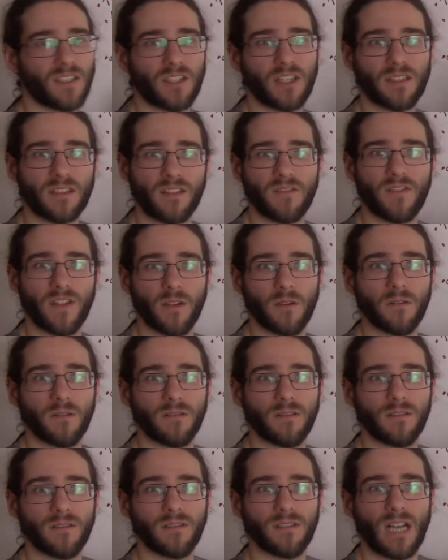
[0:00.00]
this is just a
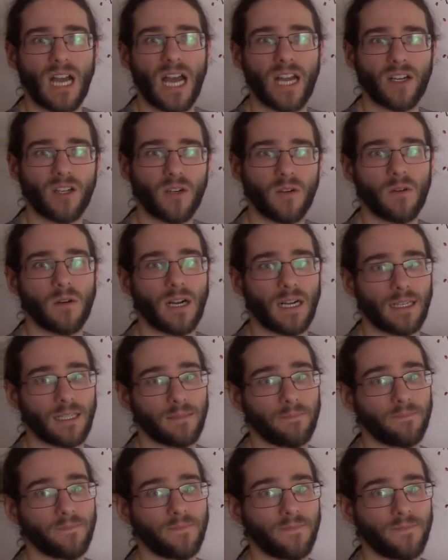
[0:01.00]
view. An
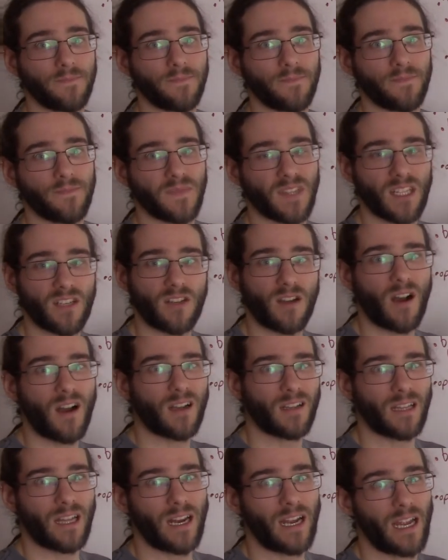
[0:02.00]
kuakam, the
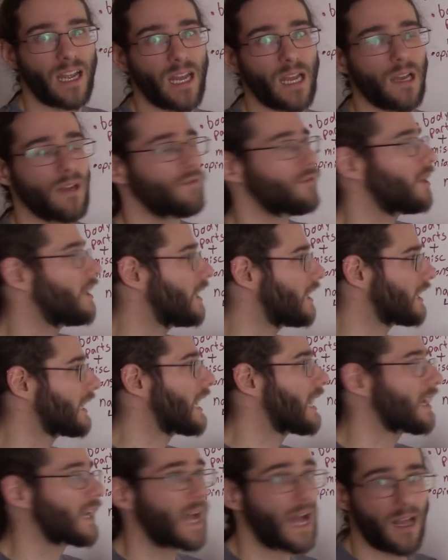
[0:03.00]
dog that I have, right?
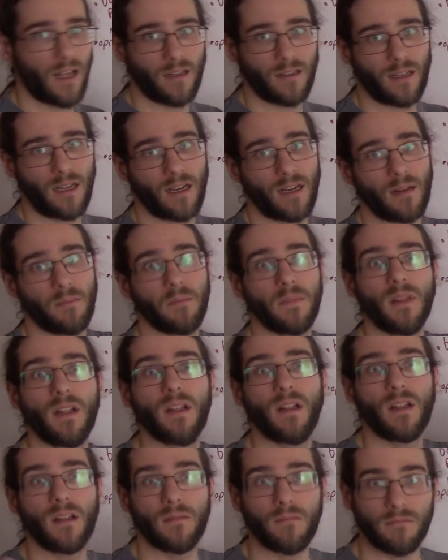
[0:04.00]
An kahtakam,
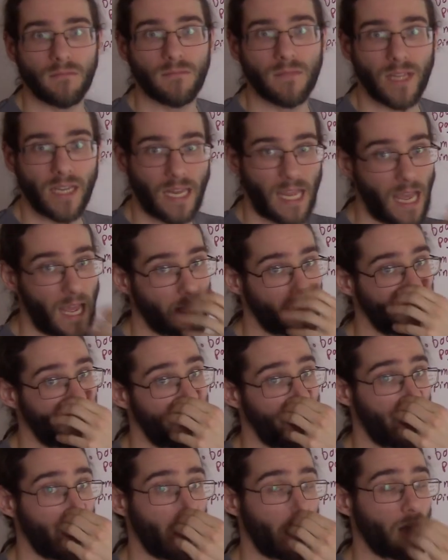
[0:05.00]
the
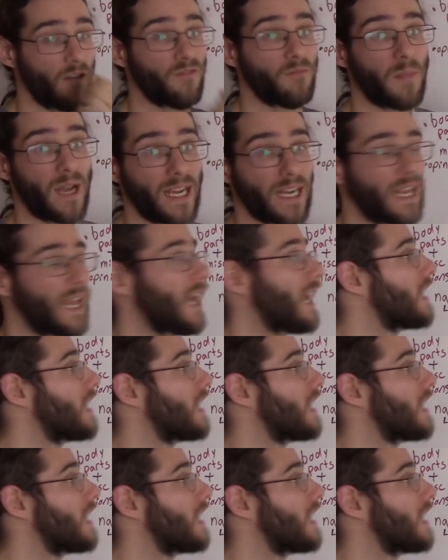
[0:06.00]
cat that I have, my